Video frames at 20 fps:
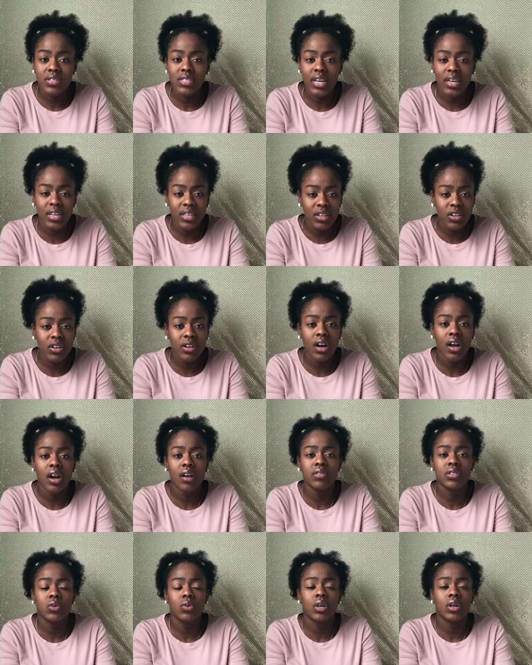Second year got
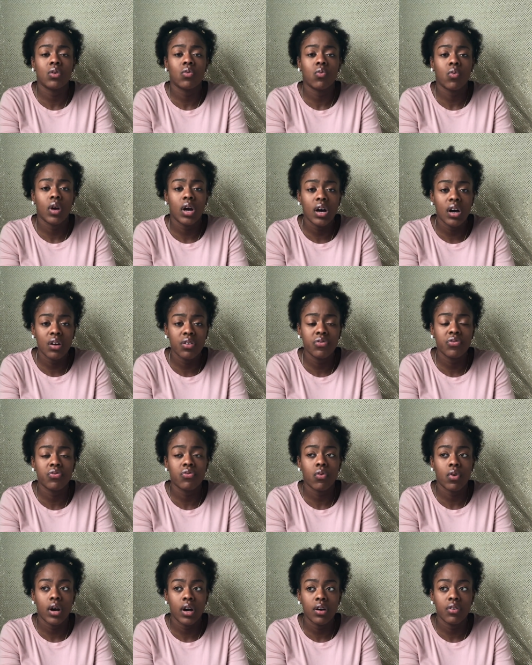off to a rough,
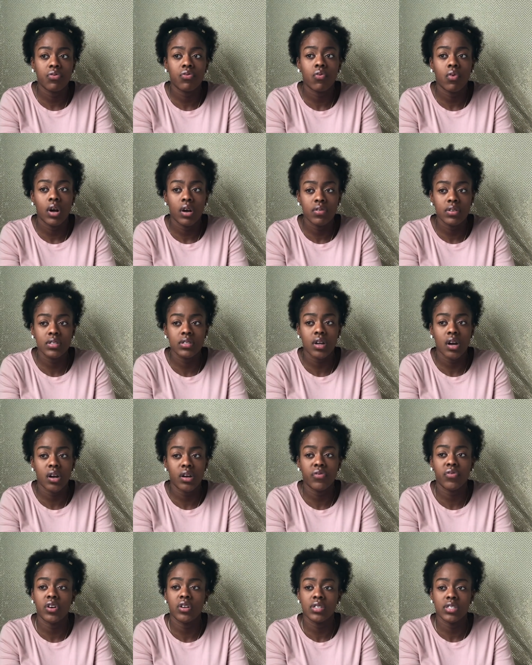rough, rough
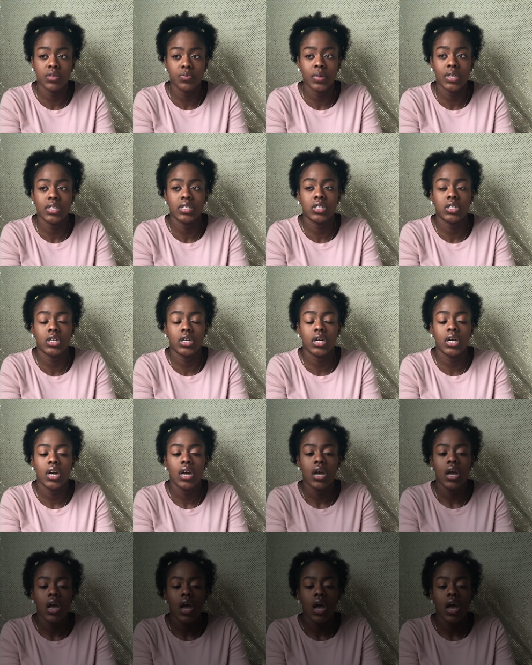start first semester.